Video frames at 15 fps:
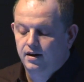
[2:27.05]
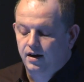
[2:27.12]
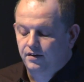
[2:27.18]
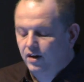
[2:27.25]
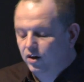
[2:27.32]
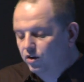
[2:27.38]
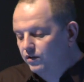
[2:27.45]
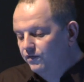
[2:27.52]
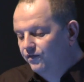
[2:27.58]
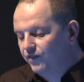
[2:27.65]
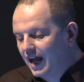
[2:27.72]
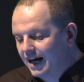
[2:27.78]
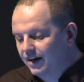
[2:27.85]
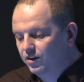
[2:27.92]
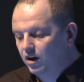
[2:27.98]
And then you can
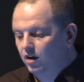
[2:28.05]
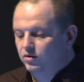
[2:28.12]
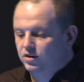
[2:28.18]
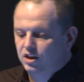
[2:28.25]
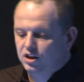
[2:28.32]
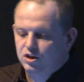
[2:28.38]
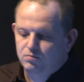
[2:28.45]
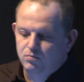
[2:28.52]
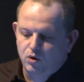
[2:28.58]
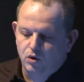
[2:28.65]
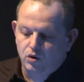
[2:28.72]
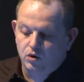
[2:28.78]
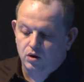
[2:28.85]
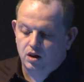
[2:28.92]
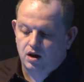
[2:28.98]
flag those as
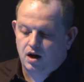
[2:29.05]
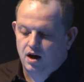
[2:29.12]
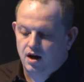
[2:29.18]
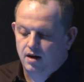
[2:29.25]
small